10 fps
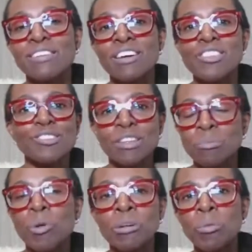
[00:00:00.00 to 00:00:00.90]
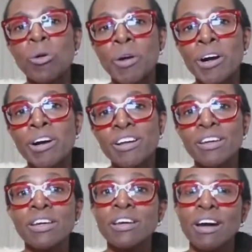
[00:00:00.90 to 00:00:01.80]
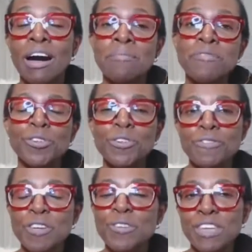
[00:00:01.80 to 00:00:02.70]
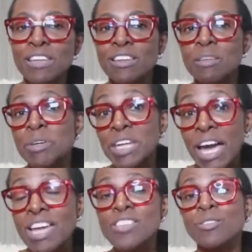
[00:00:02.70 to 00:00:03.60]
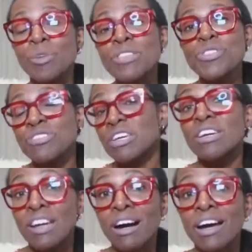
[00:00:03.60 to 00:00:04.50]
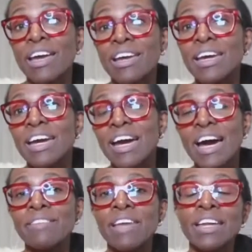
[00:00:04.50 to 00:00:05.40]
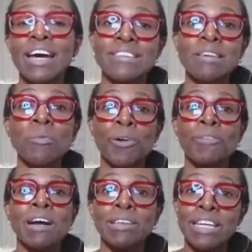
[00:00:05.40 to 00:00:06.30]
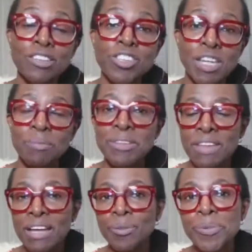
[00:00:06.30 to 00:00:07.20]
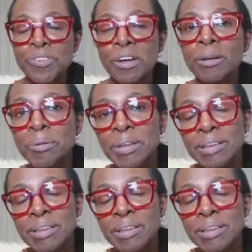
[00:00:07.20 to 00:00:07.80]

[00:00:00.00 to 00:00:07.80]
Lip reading: And I just did more and more work, sort of fusing communication with DEI, and then adding more around leadership to that also.